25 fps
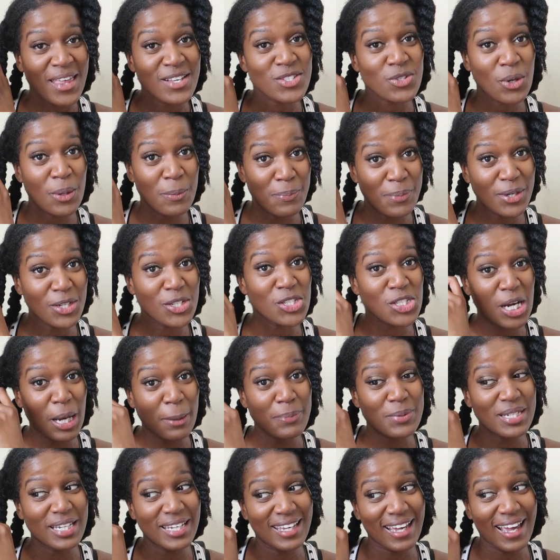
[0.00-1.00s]
So I big
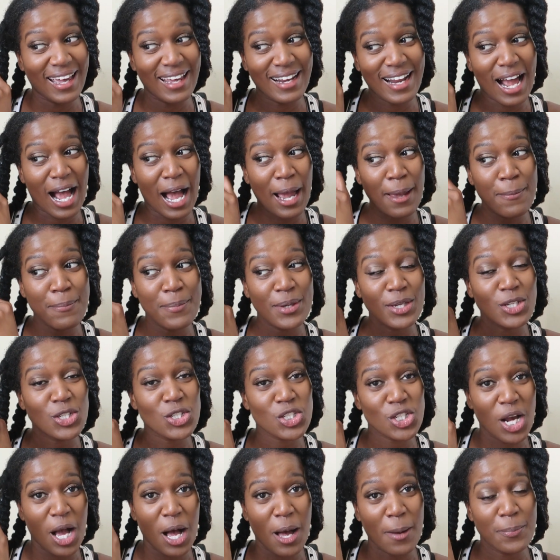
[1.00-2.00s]
chopped again. I big
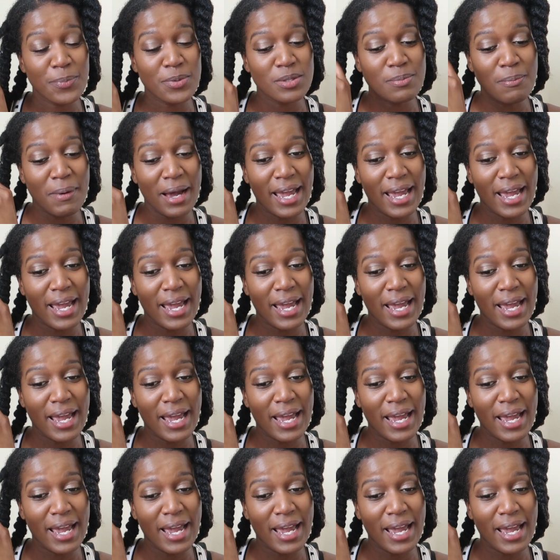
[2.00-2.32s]
chopped